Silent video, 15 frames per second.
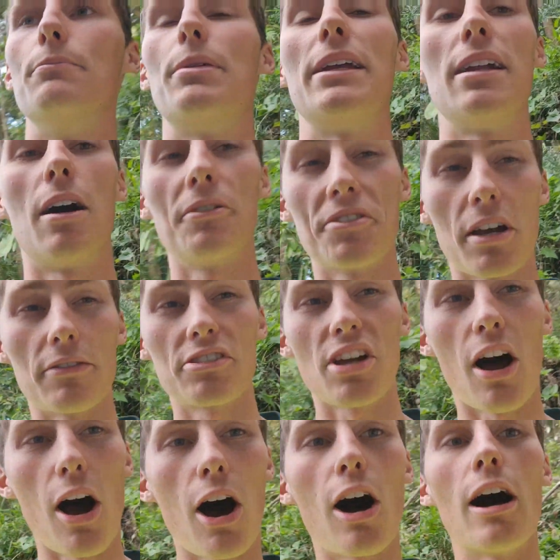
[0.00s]
Pinholes over
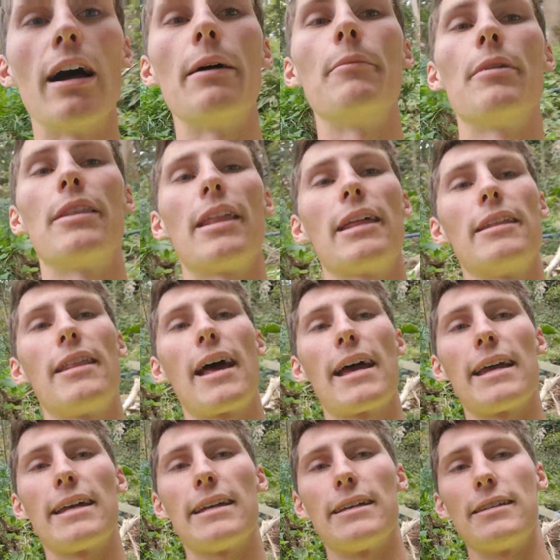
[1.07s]
time,
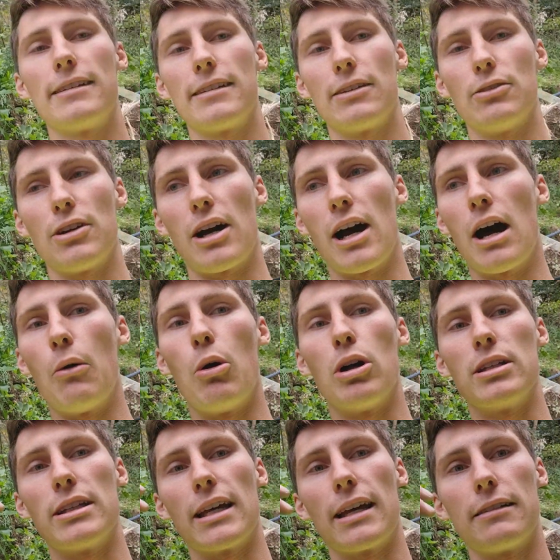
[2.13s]
they are
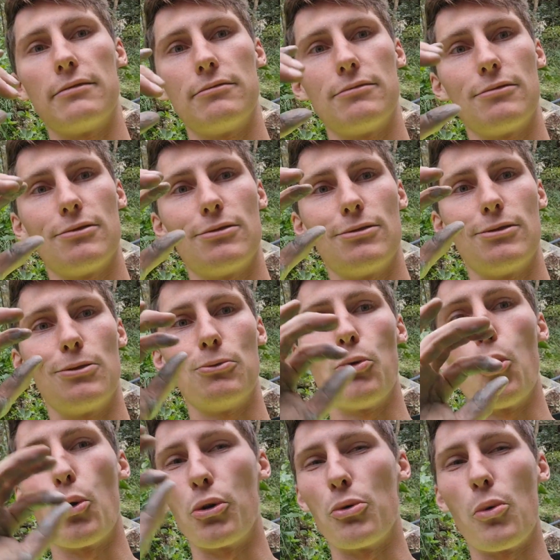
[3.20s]
what get
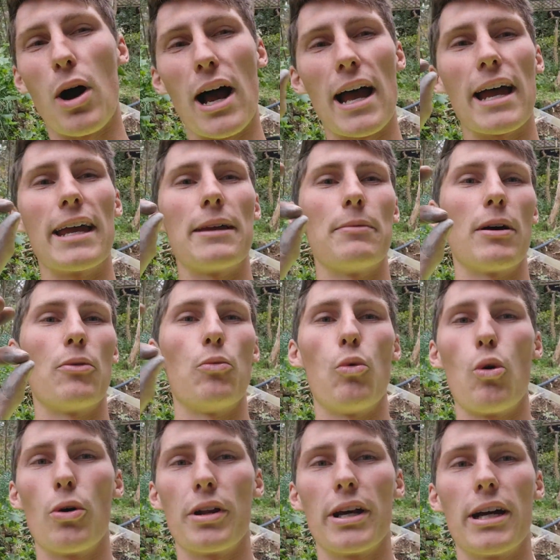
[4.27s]
worn away by
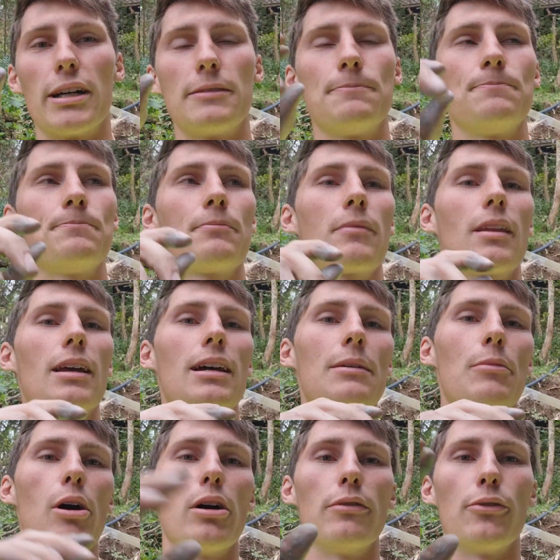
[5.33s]
water
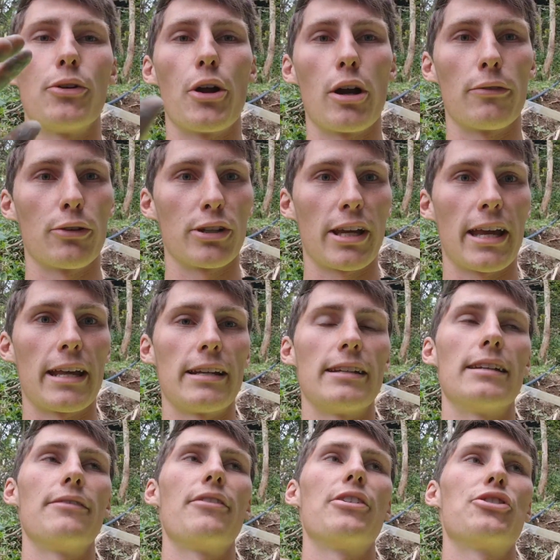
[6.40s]
over and over again,
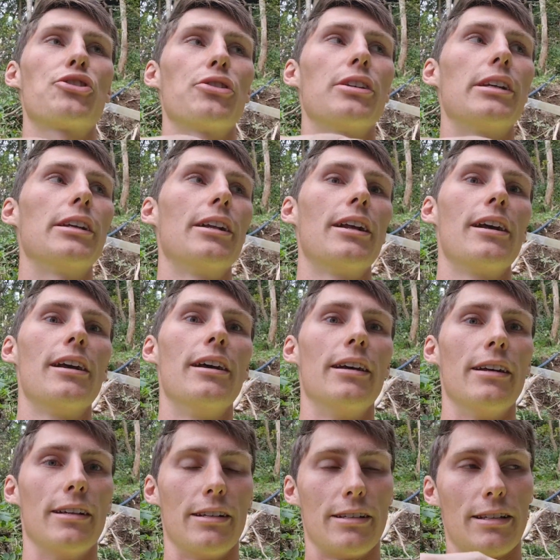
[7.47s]
and eventually
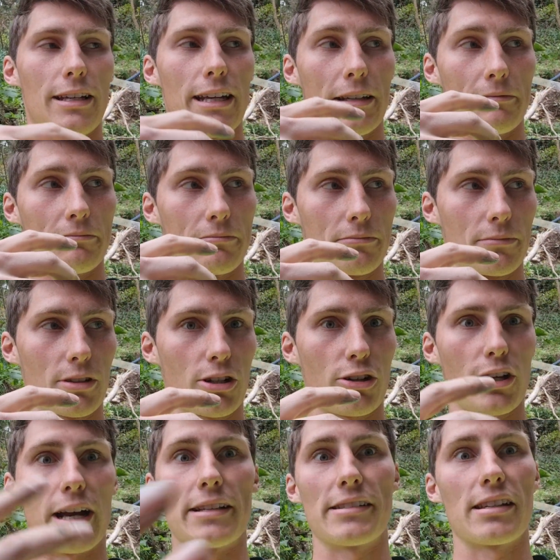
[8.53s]
it
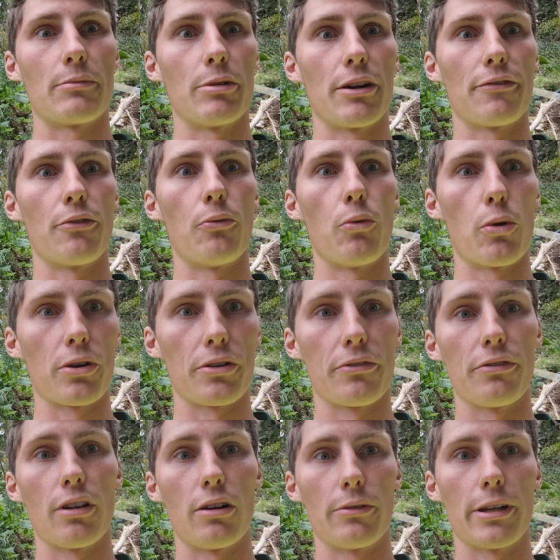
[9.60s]
creates somewhere for water to
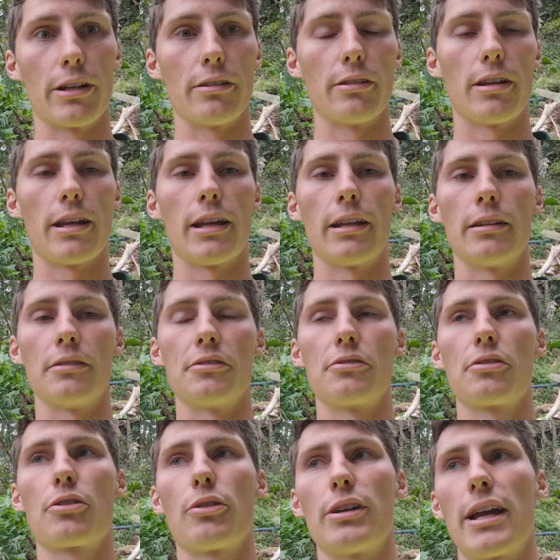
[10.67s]
flow in and
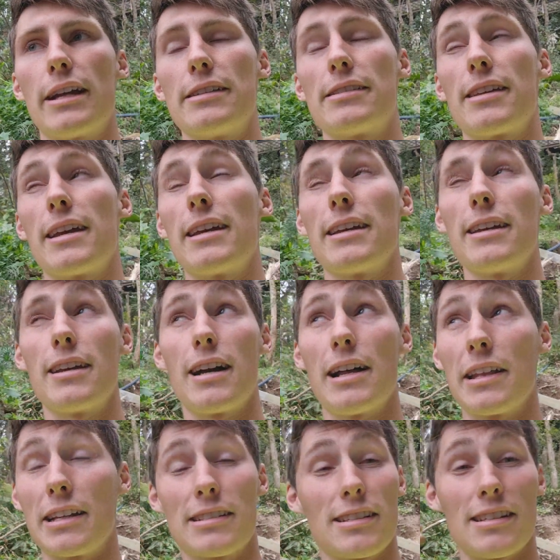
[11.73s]
creates I
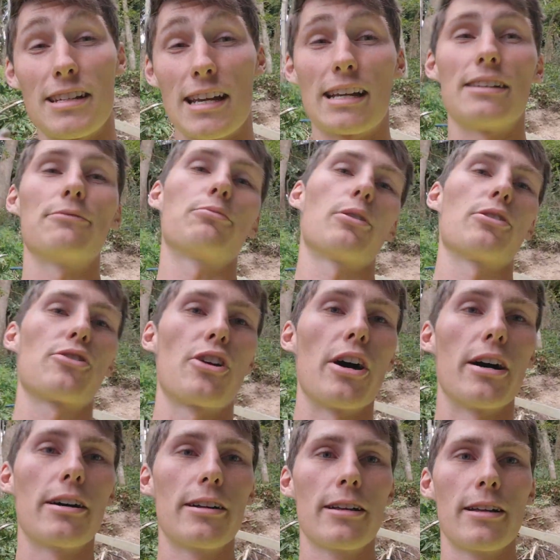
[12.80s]
think it's a negative
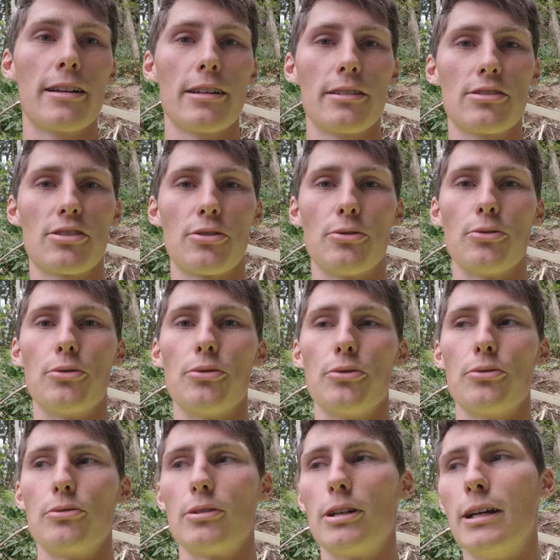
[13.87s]
pressure
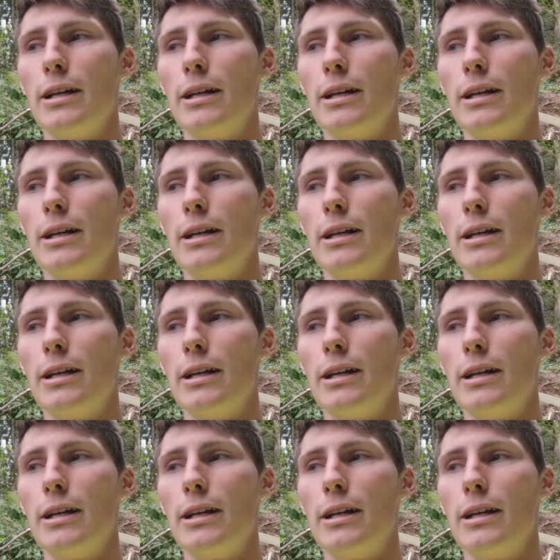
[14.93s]
to